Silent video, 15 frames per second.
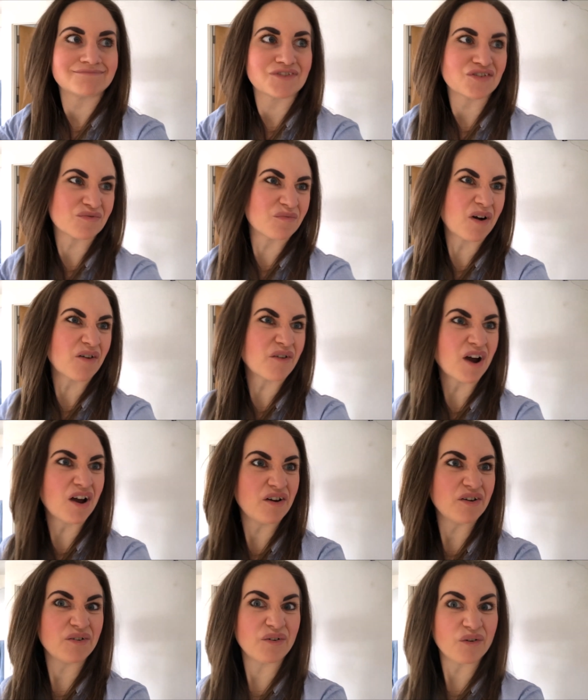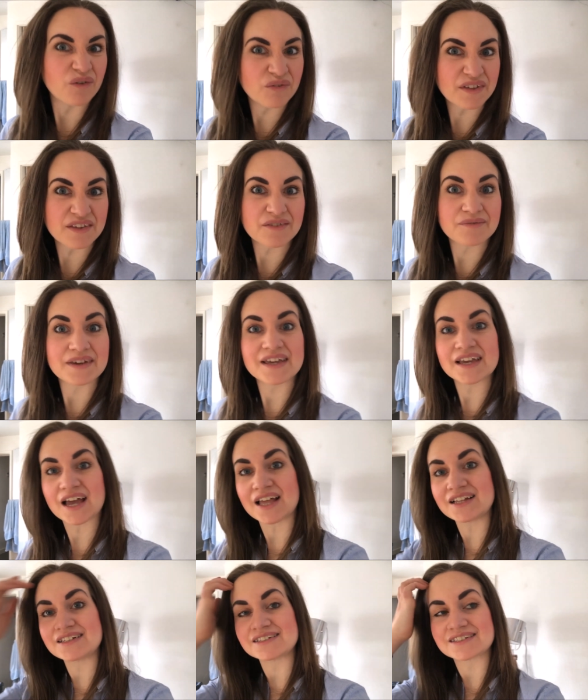tomorrow or this
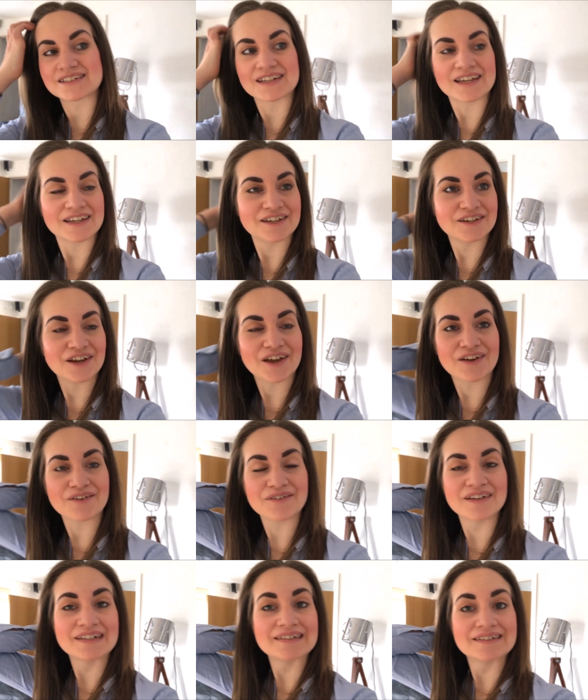weekend and let you know